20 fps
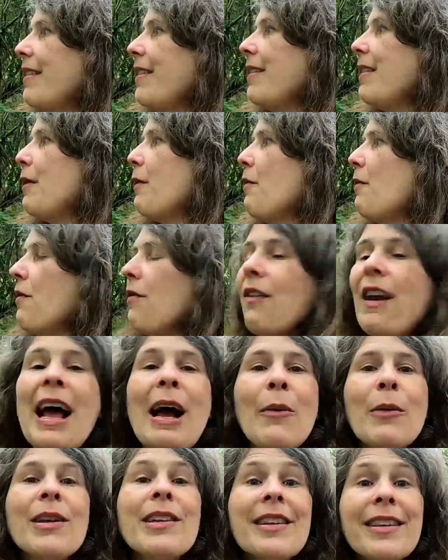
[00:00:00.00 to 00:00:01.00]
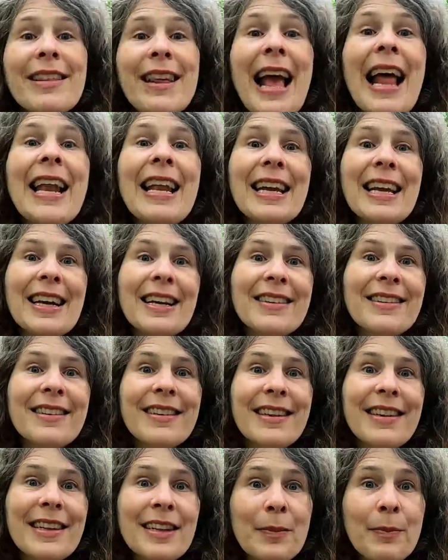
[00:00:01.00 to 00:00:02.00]
the flowers are telling us
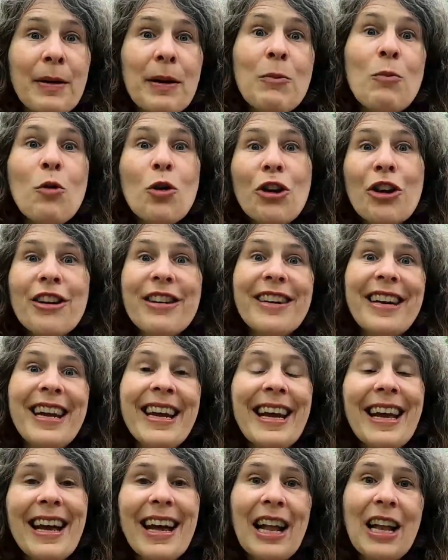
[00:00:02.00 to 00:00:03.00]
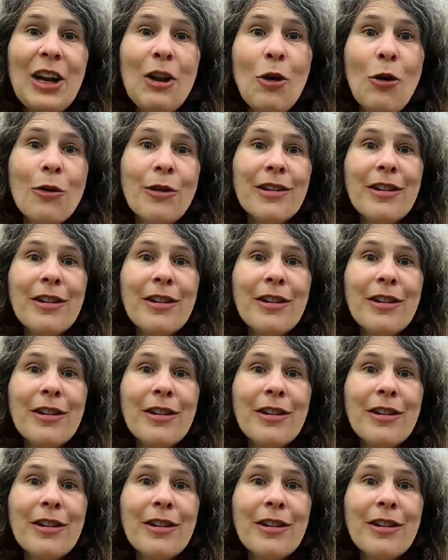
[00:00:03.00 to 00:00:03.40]
that there's been woodland here a long